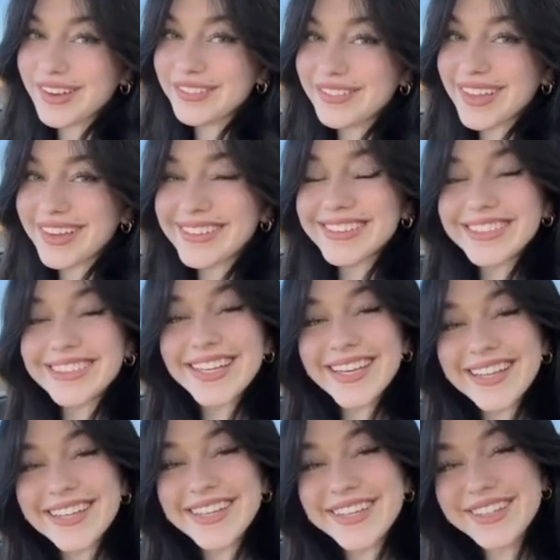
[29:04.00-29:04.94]
pro-life.
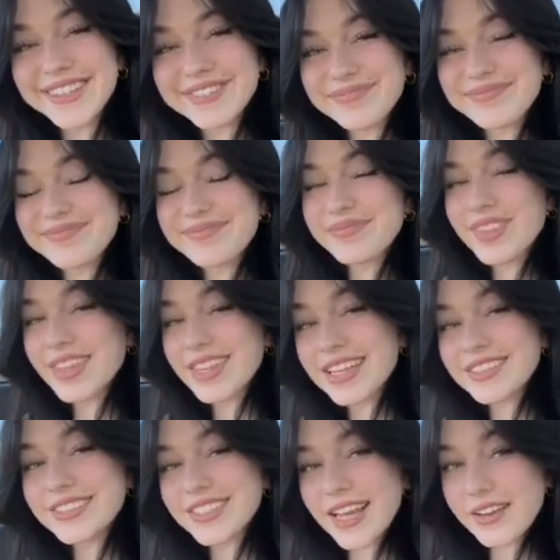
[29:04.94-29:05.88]
Even though
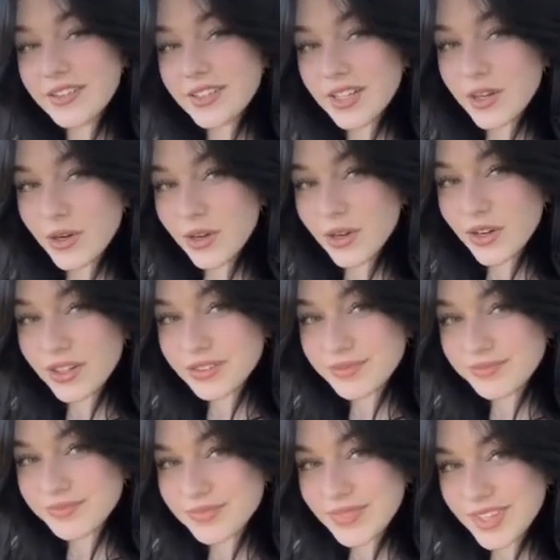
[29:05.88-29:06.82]
my son,
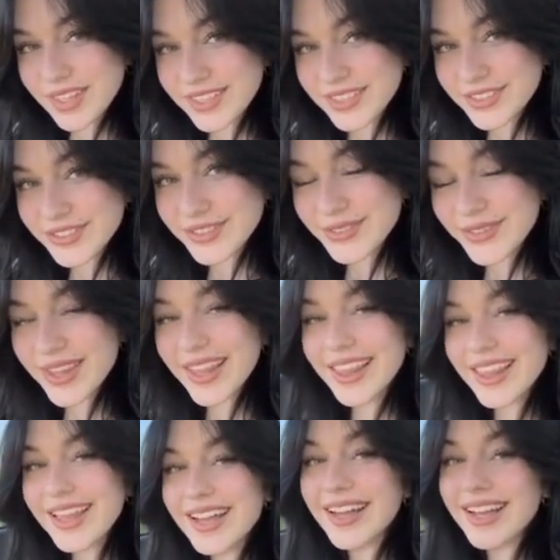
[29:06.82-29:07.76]
I knew he wasn't going to make
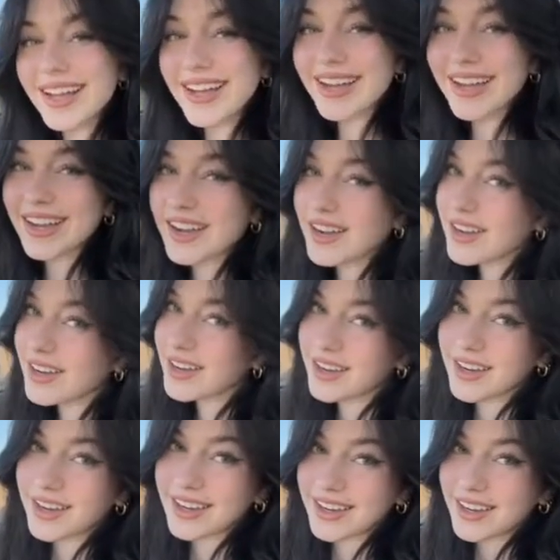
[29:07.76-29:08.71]
it, I didn't take that
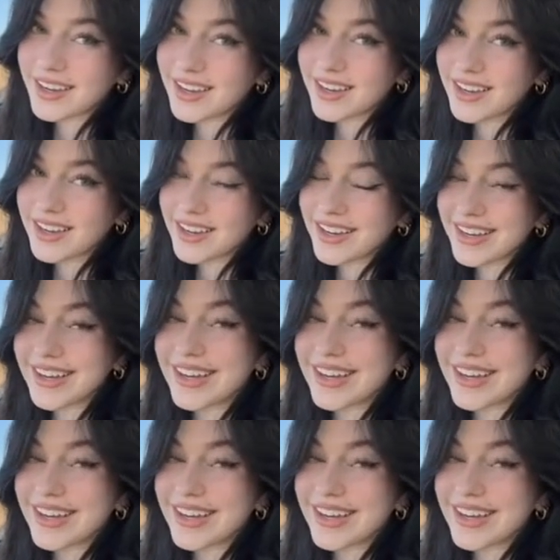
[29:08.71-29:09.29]
experience from him